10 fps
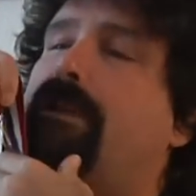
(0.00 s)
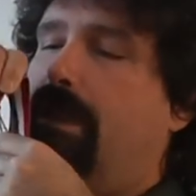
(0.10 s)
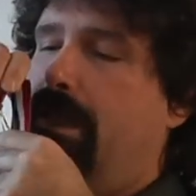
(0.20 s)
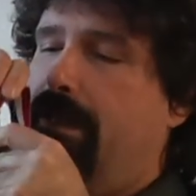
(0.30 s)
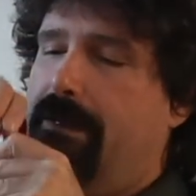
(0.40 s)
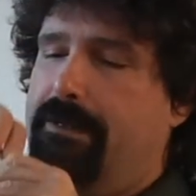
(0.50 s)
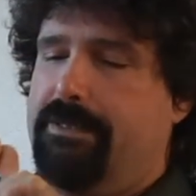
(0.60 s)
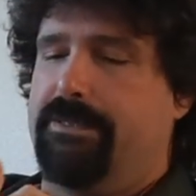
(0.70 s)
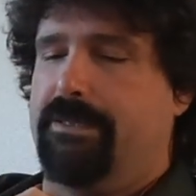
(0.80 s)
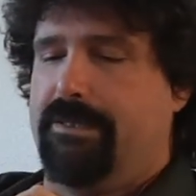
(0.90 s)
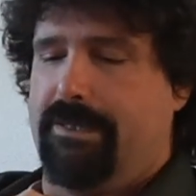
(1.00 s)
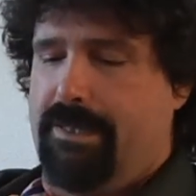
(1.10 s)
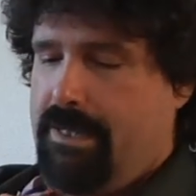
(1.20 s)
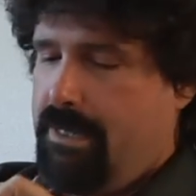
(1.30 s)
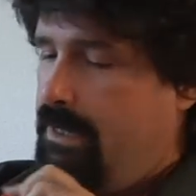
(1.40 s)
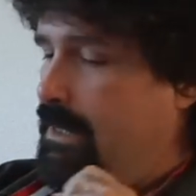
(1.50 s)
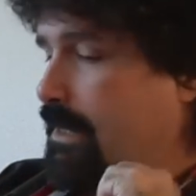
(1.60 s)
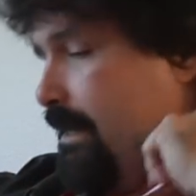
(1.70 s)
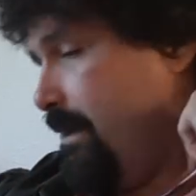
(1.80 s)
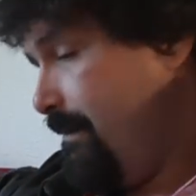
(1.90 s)
There it is.
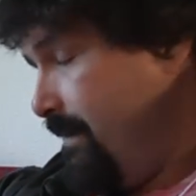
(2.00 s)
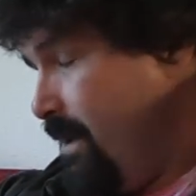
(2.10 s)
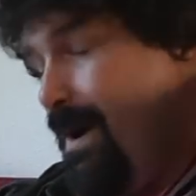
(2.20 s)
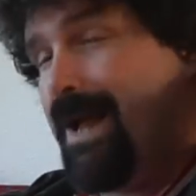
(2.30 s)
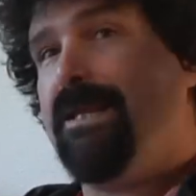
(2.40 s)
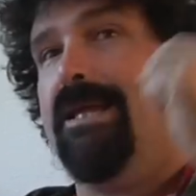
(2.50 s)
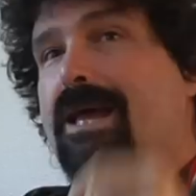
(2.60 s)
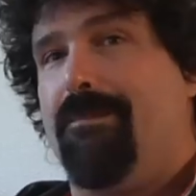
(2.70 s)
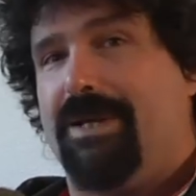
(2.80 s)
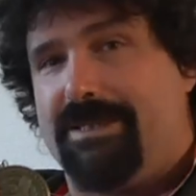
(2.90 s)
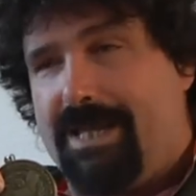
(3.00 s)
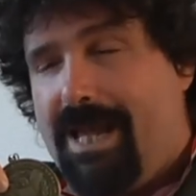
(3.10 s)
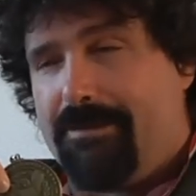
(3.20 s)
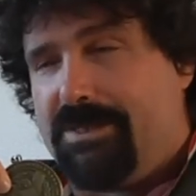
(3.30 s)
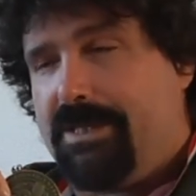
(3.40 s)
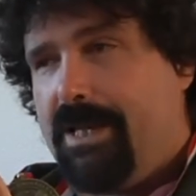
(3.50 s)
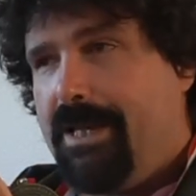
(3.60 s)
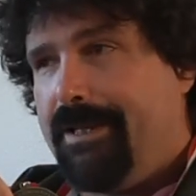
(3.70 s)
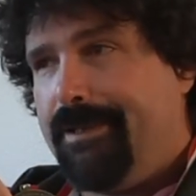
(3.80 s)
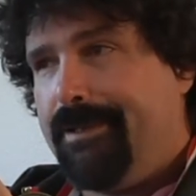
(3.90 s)
You have no idea how many times
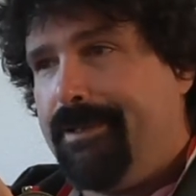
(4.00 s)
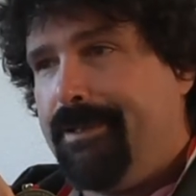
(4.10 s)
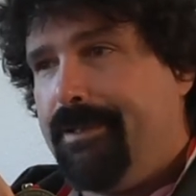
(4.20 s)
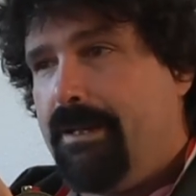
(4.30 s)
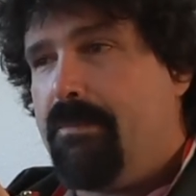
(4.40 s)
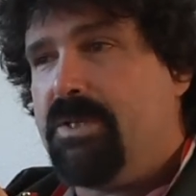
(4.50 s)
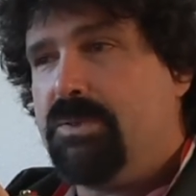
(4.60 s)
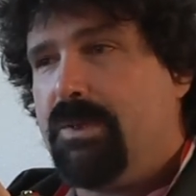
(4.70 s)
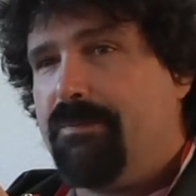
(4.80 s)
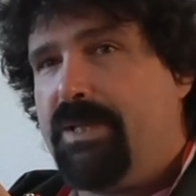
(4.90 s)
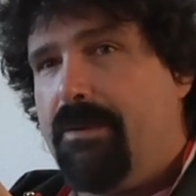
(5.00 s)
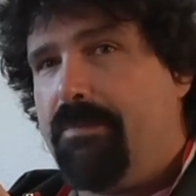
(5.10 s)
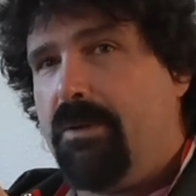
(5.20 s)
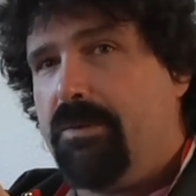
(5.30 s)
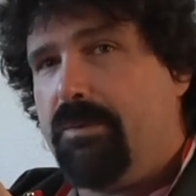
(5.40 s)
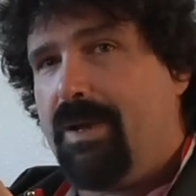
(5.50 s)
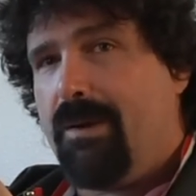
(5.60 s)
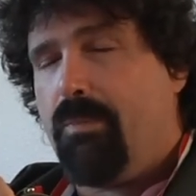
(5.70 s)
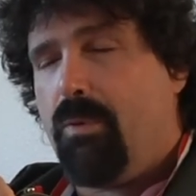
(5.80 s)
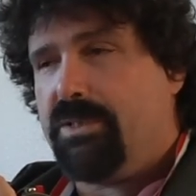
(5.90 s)
I've been tripped up going through
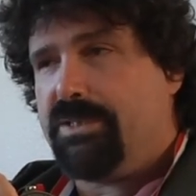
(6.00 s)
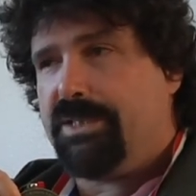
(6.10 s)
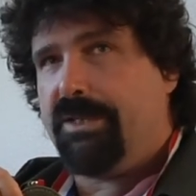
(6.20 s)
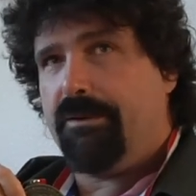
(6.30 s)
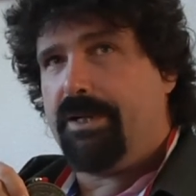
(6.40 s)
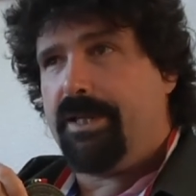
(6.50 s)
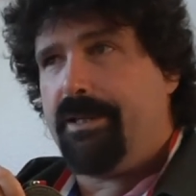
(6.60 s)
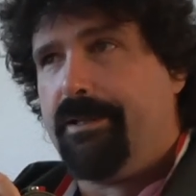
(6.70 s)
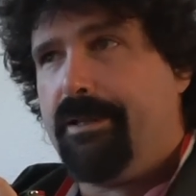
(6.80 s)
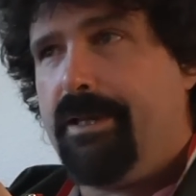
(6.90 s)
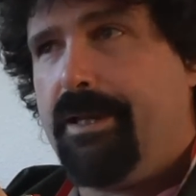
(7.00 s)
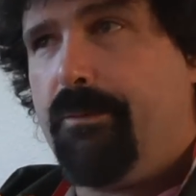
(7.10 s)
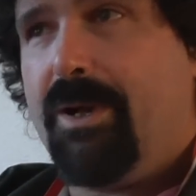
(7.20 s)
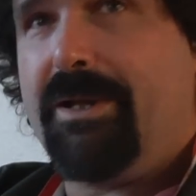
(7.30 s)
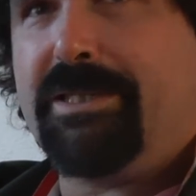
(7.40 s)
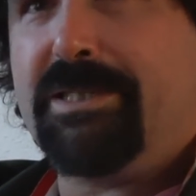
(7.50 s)
airport security wearing